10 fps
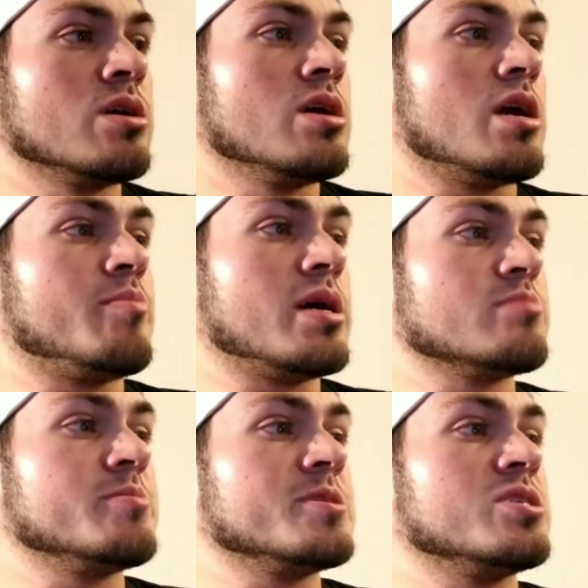And pest
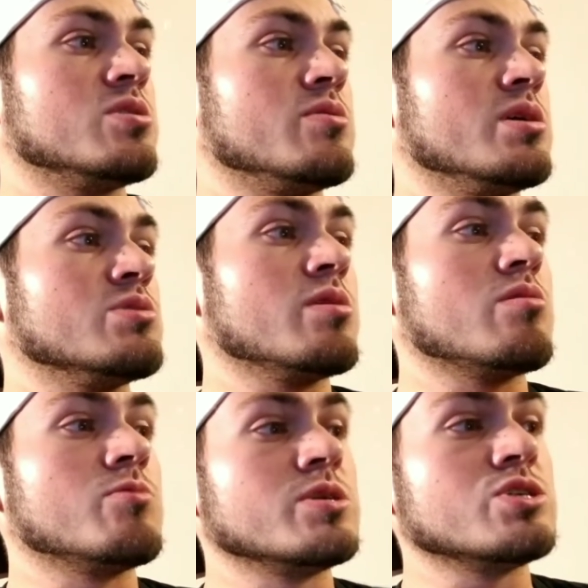minimization is with the
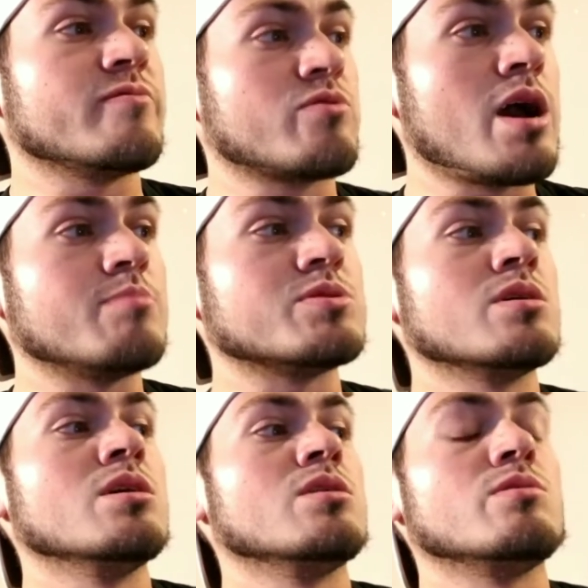rotation of crops.
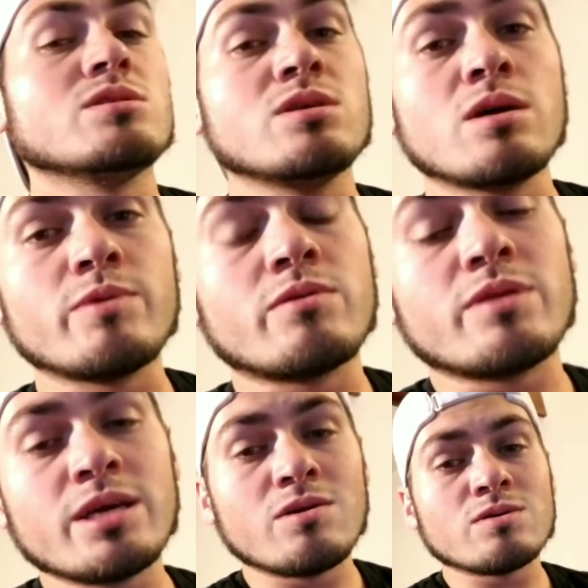This is good. We don't
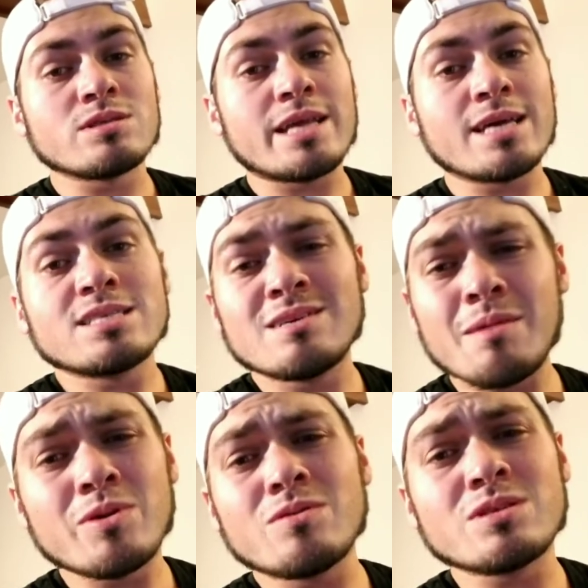need those nasty
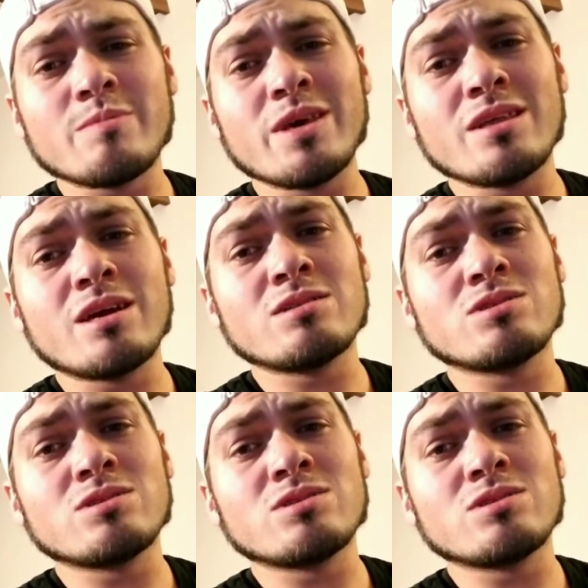chemicals to be in there